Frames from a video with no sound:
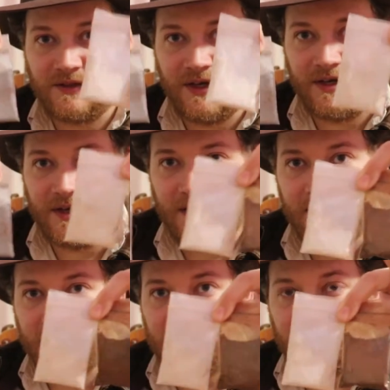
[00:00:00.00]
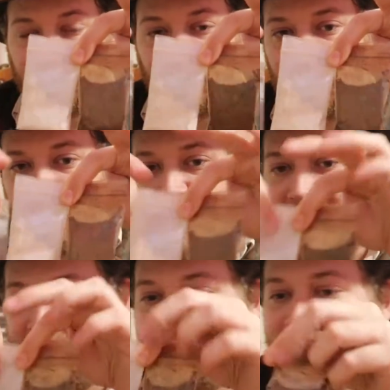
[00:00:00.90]
send it in these little
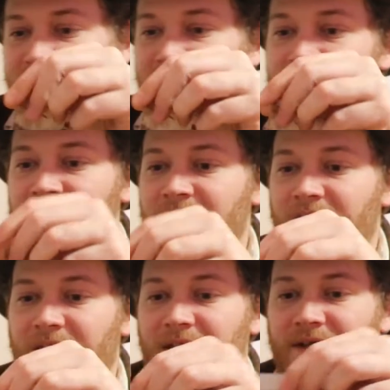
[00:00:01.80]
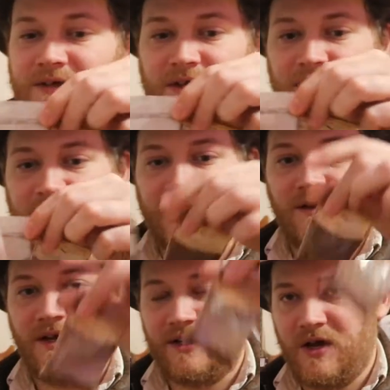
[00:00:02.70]
packets, and you get
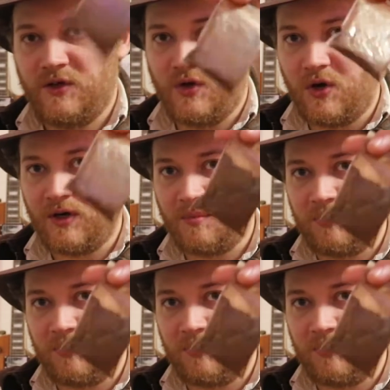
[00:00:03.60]
like a dark